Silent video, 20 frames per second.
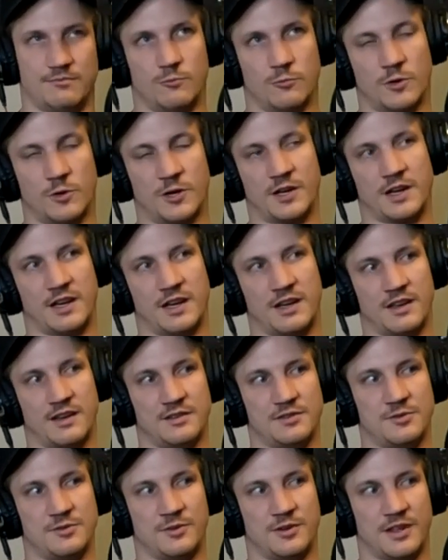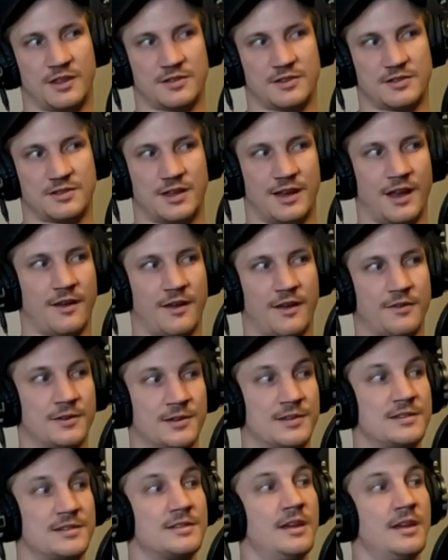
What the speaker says: going to get into another study after this,